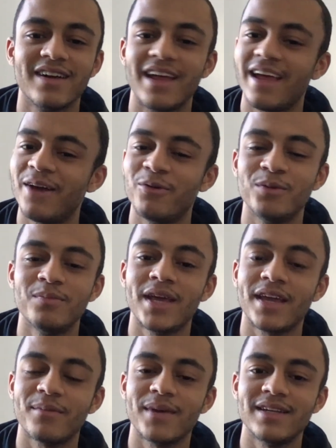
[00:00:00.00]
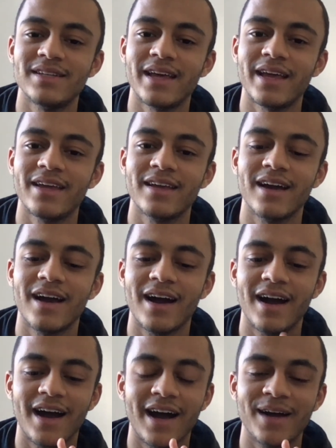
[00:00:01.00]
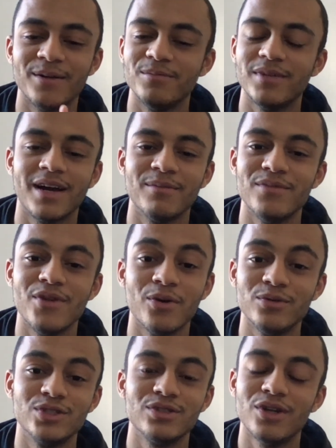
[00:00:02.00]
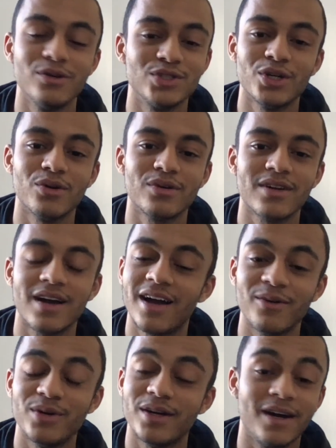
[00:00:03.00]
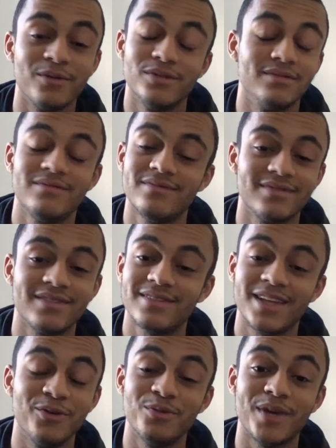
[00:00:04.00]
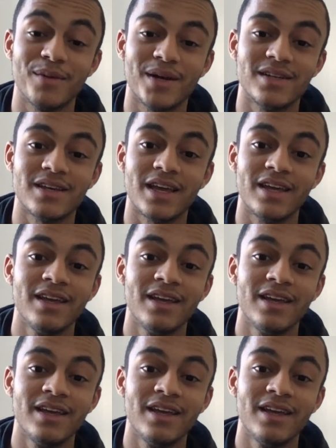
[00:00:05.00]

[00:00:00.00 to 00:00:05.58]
It would make my day. I'm no joke. I would. It would make my day.